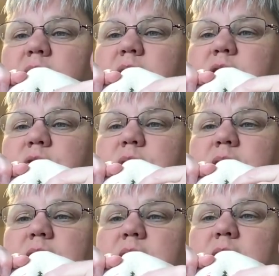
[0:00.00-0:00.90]
the
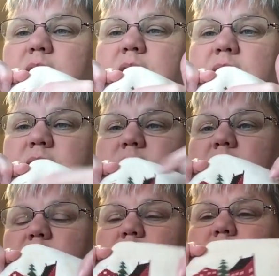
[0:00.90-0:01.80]
tree, the next
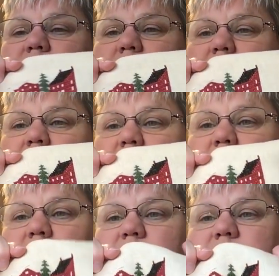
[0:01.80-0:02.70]
house,
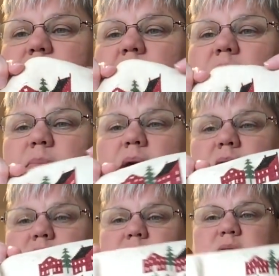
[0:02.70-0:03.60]
and that was all I
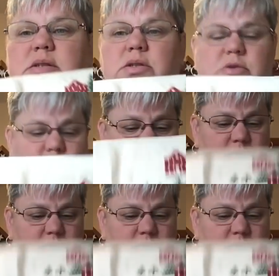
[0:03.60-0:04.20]
managed to do.